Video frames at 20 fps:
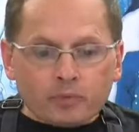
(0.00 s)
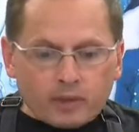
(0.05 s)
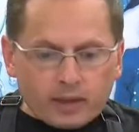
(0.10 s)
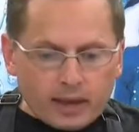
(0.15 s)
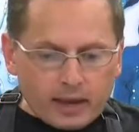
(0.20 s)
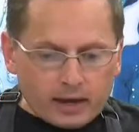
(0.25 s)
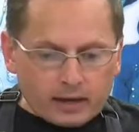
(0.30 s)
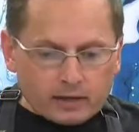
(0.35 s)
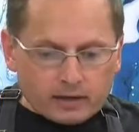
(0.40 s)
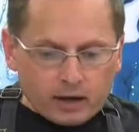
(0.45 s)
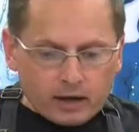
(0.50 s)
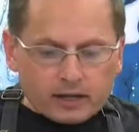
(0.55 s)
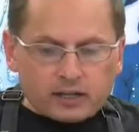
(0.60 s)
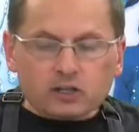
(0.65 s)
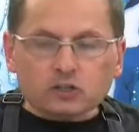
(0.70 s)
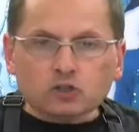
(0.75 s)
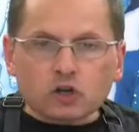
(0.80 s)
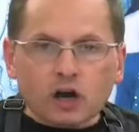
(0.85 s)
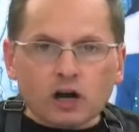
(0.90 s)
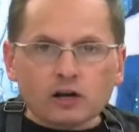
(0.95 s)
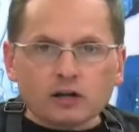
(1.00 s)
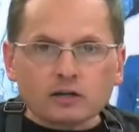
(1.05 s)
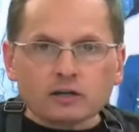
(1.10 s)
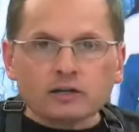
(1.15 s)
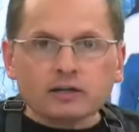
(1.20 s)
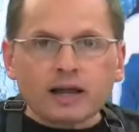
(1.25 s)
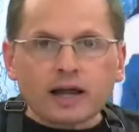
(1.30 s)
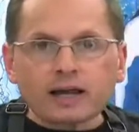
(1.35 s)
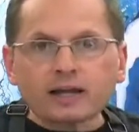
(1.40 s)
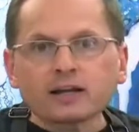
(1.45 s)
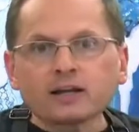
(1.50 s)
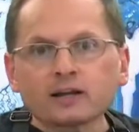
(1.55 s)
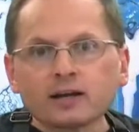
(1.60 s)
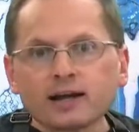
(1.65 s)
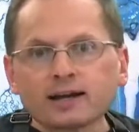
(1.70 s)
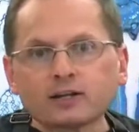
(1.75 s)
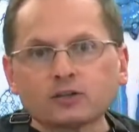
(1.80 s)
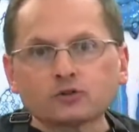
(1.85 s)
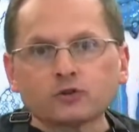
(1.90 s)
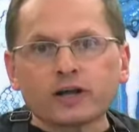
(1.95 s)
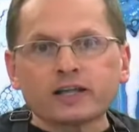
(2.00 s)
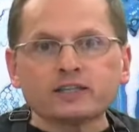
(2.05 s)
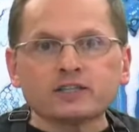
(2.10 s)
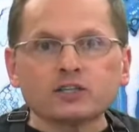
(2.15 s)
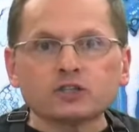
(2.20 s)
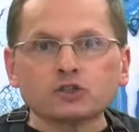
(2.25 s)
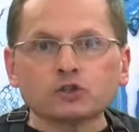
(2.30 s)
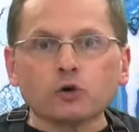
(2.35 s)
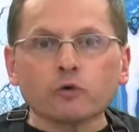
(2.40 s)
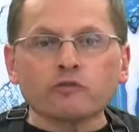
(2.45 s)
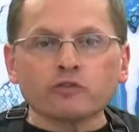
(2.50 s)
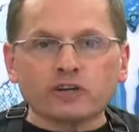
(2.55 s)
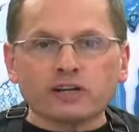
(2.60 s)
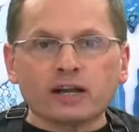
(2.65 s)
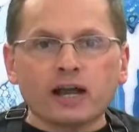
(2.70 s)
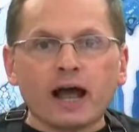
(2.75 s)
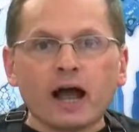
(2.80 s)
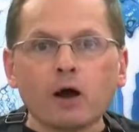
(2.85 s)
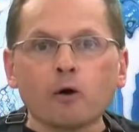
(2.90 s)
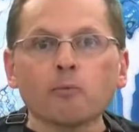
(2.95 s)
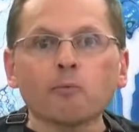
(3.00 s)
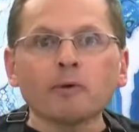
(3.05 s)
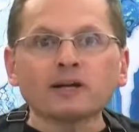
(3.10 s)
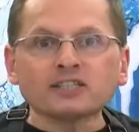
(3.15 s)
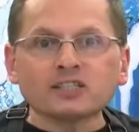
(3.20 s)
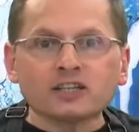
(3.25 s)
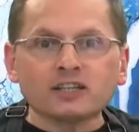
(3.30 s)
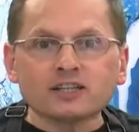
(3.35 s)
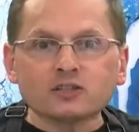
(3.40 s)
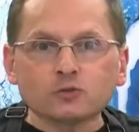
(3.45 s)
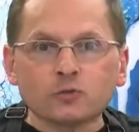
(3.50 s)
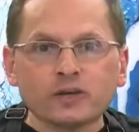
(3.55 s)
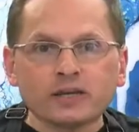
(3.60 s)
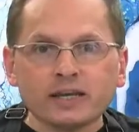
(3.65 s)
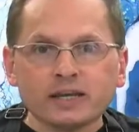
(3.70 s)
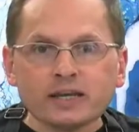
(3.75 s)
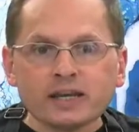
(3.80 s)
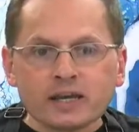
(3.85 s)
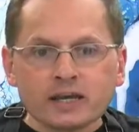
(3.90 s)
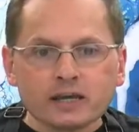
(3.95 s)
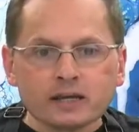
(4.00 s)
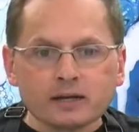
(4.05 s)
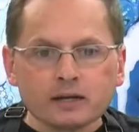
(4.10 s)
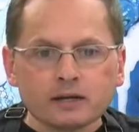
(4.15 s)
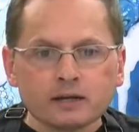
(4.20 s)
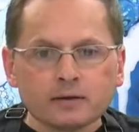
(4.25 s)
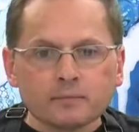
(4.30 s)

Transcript: And I'm going to kind of transition over into how much of this we need.